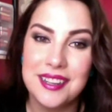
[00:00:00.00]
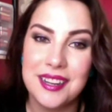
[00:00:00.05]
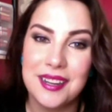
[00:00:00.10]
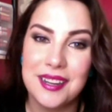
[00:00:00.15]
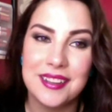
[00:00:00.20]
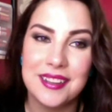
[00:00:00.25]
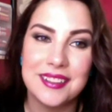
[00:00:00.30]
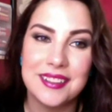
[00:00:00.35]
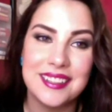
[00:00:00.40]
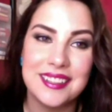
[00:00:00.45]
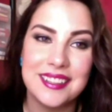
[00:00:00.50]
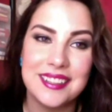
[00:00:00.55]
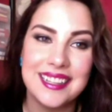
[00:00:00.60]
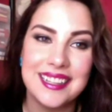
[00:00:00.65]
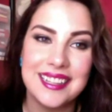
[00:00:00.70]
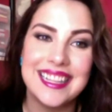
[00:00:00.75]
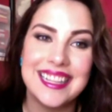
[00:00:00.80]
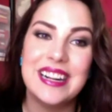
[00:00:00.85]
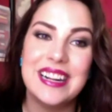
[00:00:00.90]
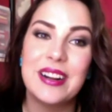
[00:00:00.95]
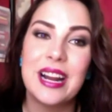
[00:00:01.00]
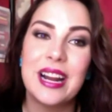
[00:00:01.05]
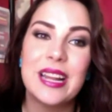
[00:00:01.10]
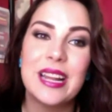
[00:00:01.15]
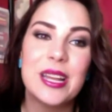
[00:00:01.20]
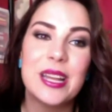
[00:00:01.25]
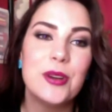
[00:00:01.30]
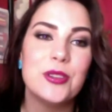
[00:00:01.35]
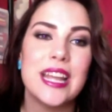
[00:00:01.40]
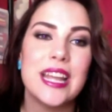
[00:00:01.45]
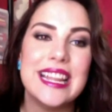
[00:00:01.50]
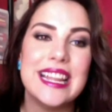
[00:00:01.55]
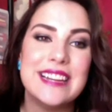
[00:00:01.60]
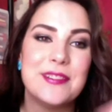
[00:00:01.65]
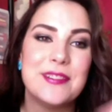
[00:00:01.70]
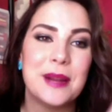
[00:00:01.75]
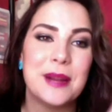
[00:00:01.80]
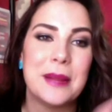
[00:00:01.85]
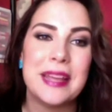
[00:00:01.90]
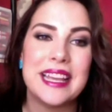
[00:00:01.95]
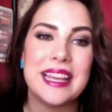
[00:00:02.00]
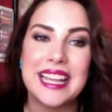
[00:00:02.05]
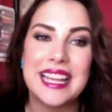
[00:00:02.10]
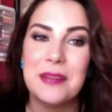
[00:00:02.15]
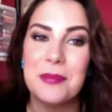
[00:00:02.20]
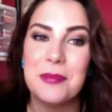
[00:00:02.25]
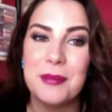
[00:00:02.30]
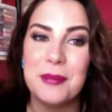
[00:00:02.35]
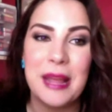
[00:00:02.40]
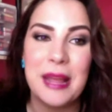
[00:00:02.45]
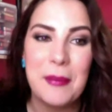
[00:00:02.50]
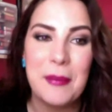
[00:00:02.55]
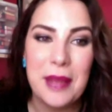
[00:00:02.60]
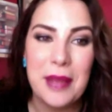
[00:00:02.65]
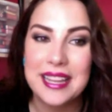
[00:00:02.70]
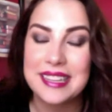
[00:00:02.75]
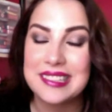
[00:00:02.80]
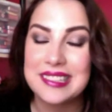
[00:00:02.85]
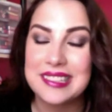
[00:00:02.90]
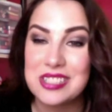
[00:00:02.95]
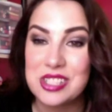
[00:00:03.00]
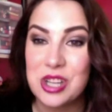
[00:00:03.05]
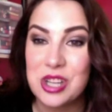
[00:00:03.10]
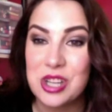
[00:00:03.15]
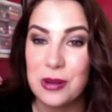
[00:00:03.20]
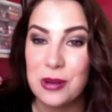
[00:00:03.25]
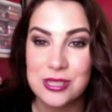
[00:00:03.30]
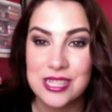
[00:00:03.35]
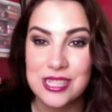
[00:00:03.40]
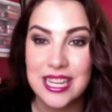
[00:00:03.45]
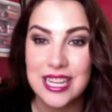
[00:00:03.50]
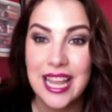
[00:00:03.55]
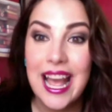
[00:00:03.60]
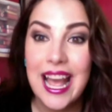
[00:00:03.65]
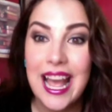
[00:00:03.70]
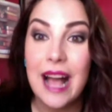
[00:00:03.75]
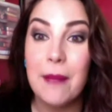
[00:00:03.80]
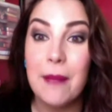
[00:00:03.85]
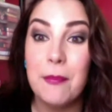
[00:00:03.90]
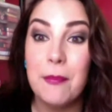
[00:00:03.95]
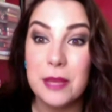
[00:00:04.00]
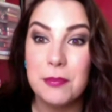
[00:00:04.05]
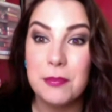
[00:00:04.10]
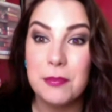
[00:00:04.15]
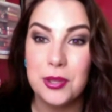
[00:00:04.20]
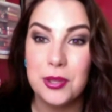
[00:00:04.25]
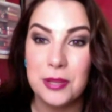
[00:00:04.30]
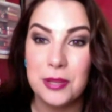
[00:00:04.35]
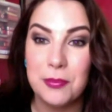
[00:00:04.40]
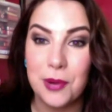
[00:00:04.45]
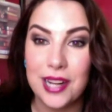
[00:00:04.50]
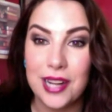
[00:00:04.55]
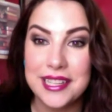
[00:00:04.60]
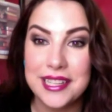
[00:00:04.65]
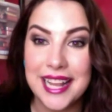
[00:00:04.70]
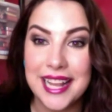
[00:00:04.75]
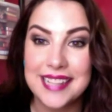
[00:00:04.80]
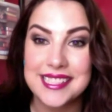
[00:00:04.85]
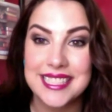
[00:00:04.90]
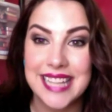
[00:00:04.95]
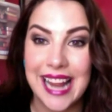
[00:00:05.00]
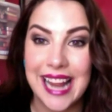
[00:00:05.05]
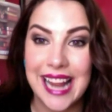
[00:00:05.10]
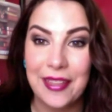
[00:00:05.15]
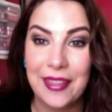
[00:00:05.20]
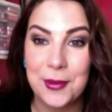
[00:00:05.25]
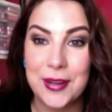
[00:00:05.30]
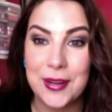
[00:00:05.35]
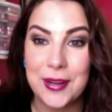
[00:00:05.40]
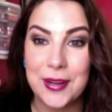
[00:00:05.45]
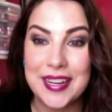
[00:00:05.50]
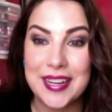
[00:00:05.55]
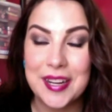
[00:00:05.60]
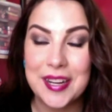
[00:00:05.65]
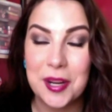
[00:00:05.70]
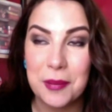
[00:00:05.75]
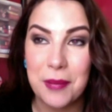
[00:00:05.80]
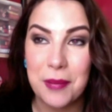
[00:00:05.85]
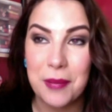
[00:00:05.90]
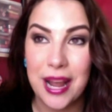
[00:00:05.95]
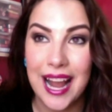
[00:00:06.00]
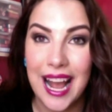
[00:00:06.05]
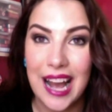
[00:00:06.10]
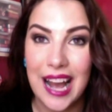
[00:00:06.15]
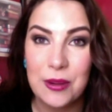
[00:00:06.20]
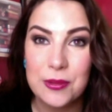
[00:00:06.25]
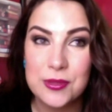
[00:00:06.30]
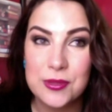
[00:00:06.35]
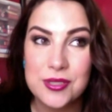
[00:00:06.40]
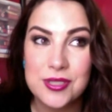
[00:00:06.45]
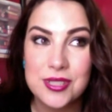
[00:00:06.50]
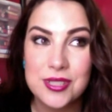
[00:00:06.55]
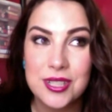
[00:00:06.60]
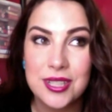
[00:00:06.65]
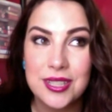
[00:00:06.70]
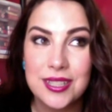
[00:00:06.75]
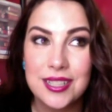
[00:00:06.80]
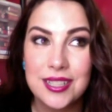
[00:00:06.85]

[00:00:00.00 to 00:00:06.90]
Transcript: here I go daydreaming again, but maybe I could just host a big beauty broadcast gathering here at my house.